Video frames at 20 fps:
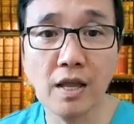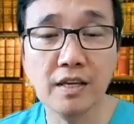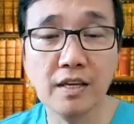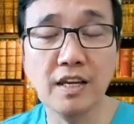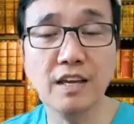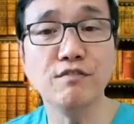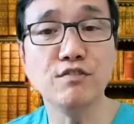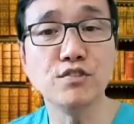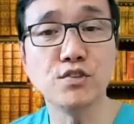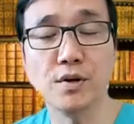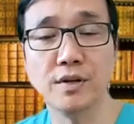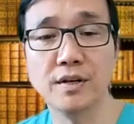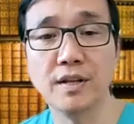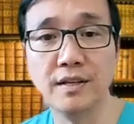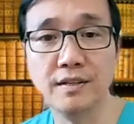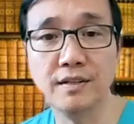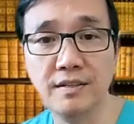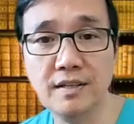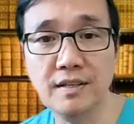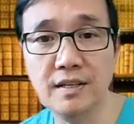gives you an
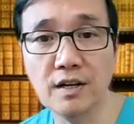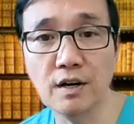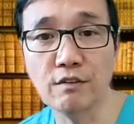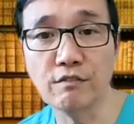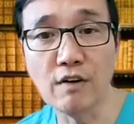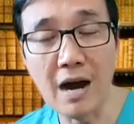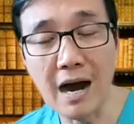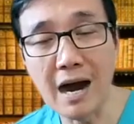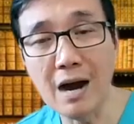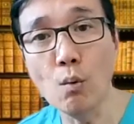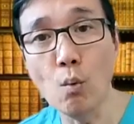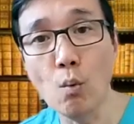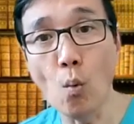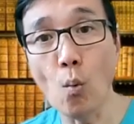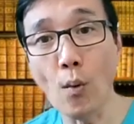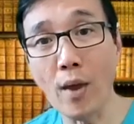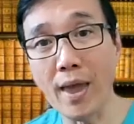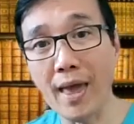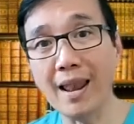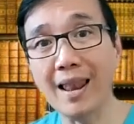idea of how
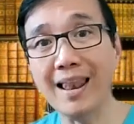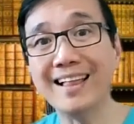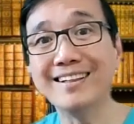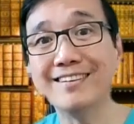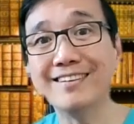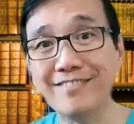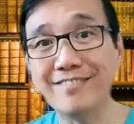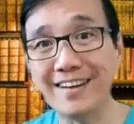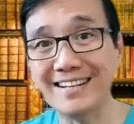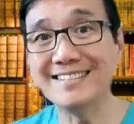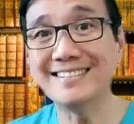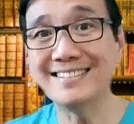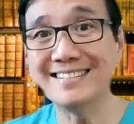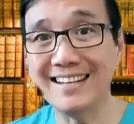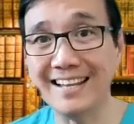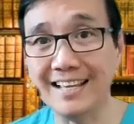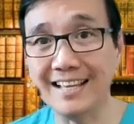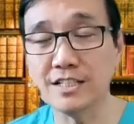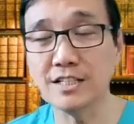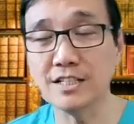well
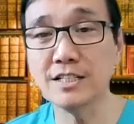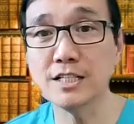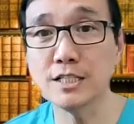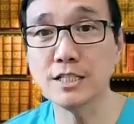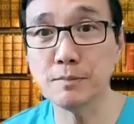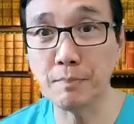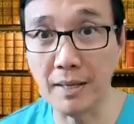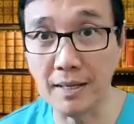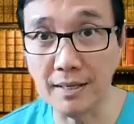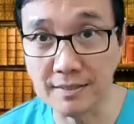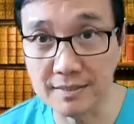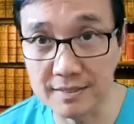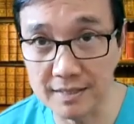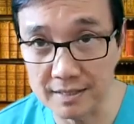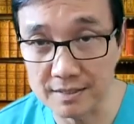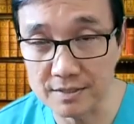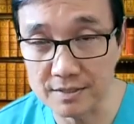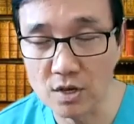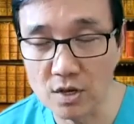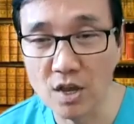ventilated the space
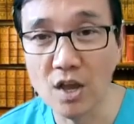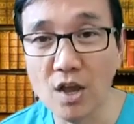is,